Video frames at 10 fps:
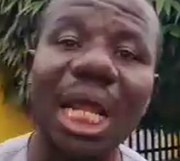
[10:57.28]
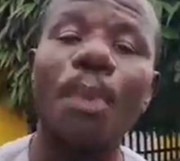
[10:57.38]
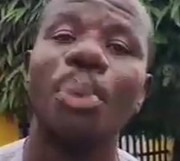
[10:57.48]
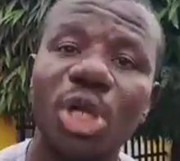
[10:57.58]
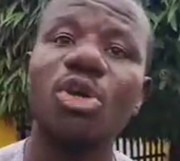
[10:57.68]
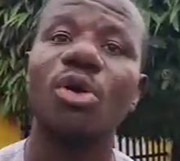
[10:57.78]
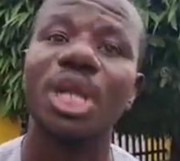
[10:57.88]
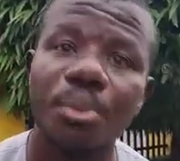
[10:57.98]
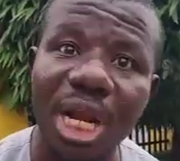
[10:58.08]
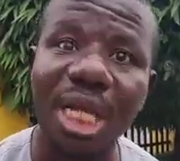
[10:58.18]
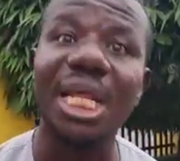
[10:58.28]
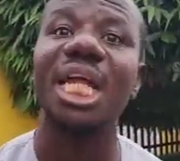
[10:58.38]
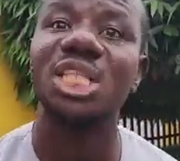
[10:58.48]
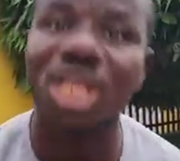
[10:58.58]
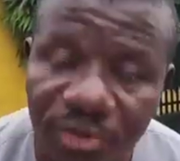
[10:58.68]
They are a bunch of criminals. They
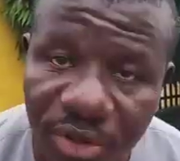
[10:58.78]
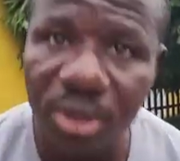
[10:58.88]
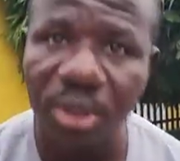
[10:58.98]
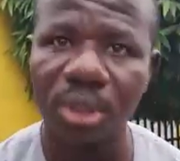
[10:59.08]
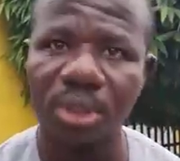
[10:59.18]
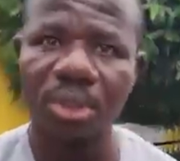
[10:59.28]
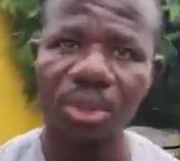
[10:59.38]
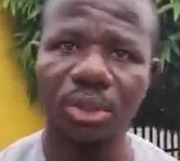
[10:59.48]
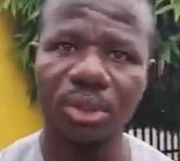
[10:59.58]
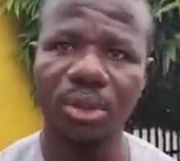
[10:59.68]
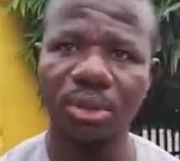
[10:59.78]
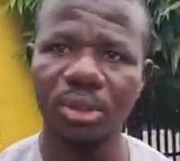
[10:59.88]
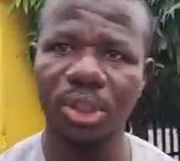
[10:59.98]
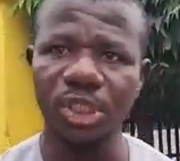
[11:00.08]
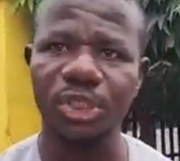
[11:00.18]
are thieves.
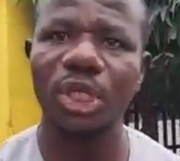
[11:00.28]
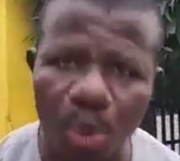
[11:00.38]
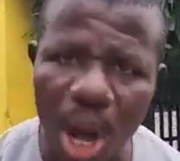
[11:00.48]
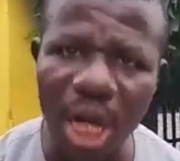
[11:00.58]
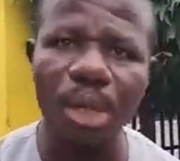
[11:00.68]
You see why